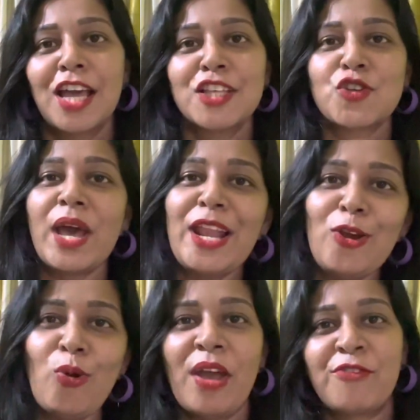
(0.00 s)
So
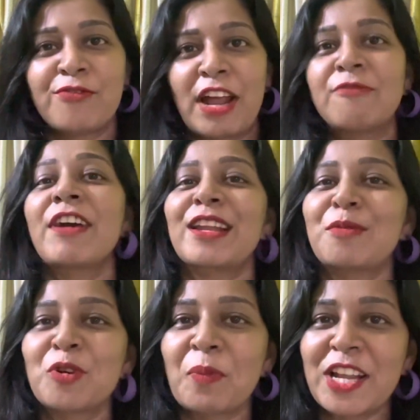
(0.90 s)
hello everyone,
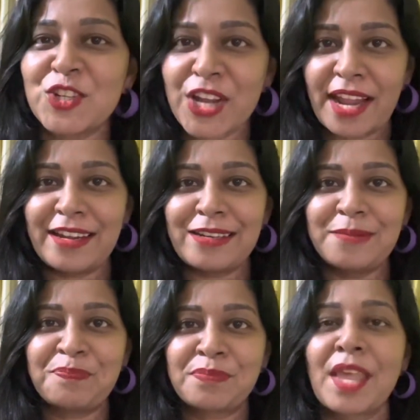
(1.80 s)
welcome to my channel.
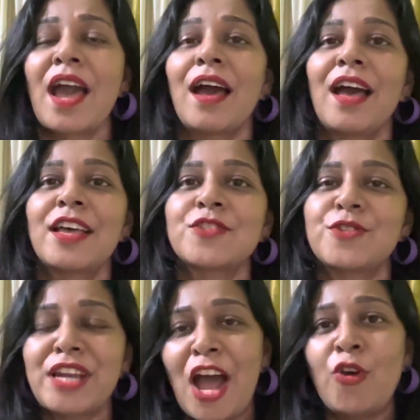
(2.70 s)
So
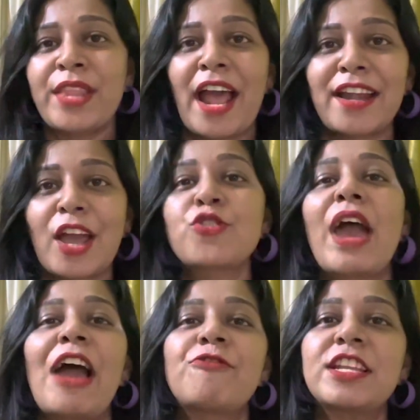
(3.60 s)
now that you
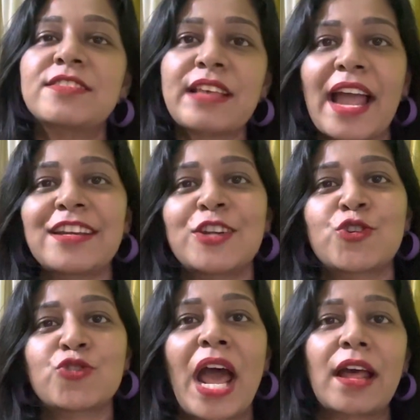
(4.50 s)
have decided
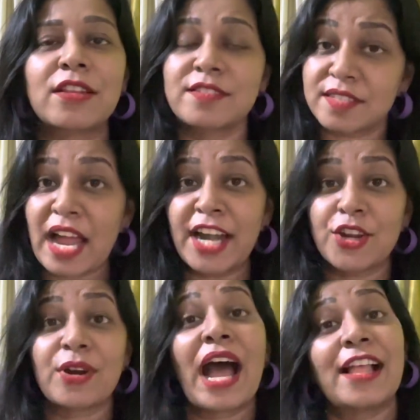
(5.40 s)
to start
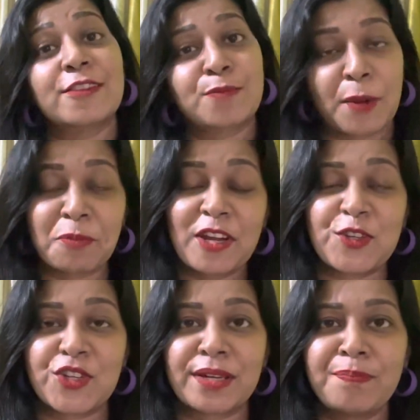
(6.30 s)
your IELTS
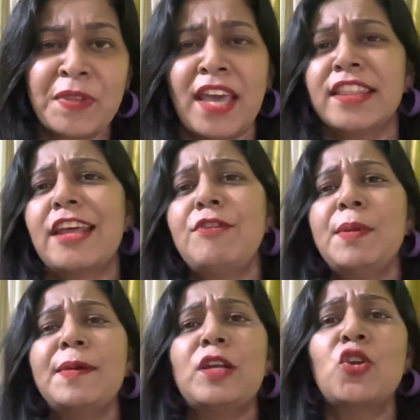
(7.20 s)
preparation, there will
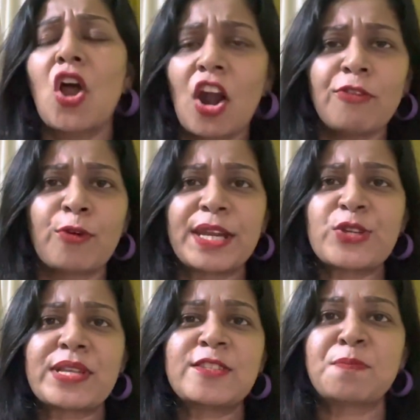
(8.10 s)
be a lot of
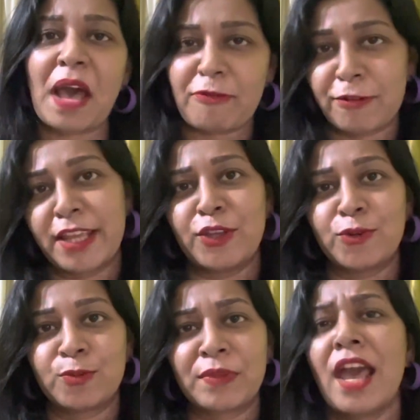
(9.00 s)
questions baffling
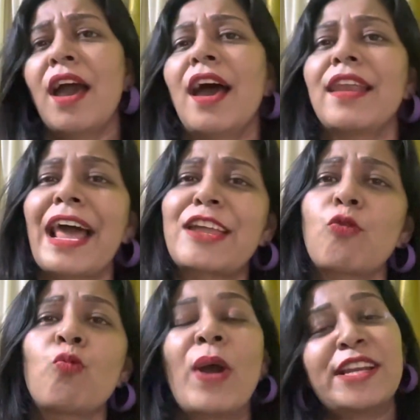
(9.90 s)
you, like
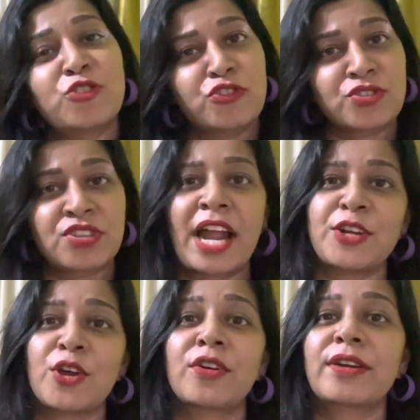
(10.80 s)
when to start
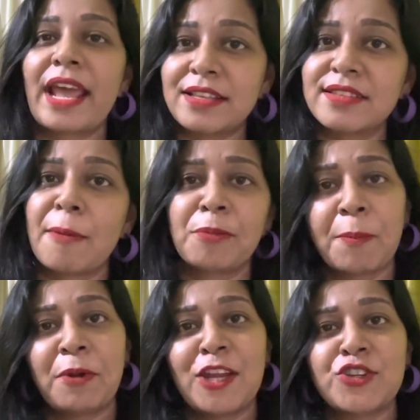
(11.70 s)
your exam
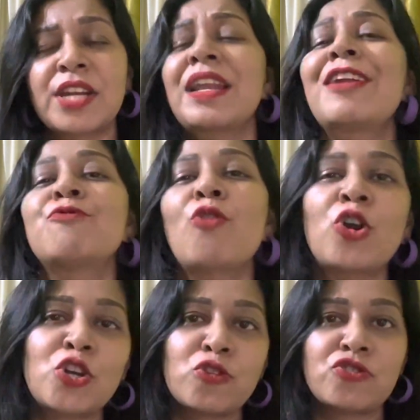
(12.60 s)
preparation and
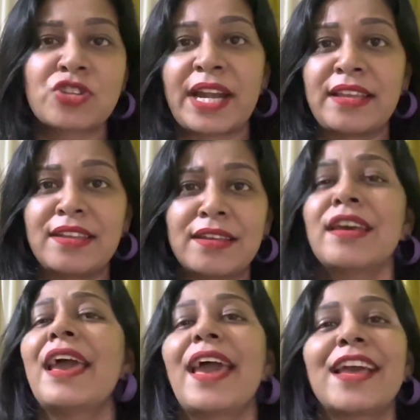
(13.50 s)
what to study,
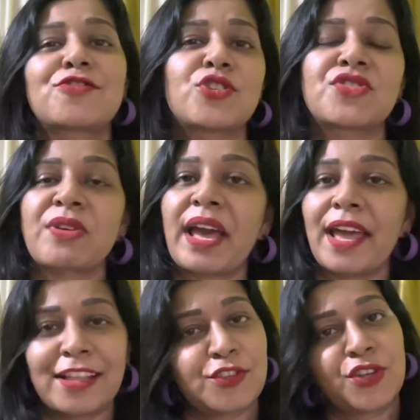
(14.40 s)
etc,
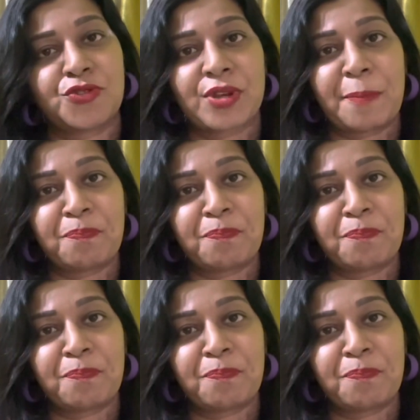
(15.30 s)
etc.